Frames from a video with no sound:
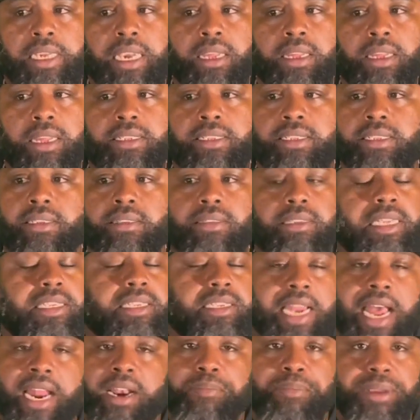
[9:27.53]
it's
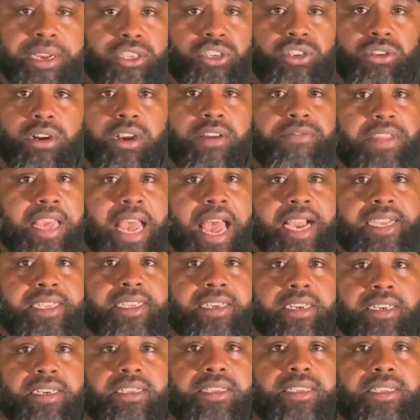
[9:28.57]
not a picture of the
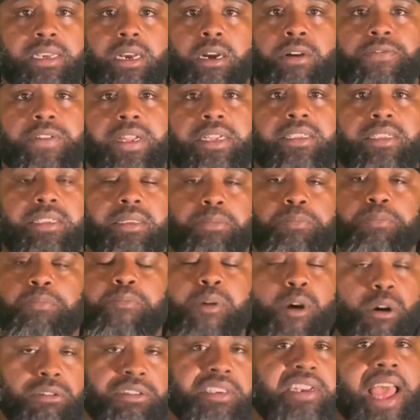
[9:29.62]
accident itself, it's
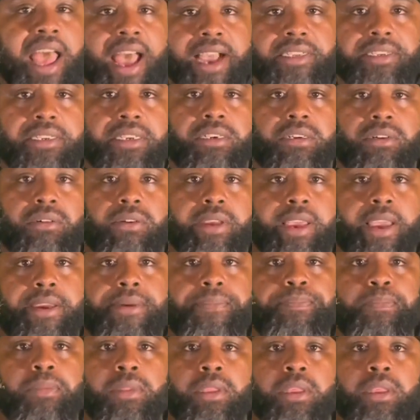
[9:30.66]
post-accident, okay?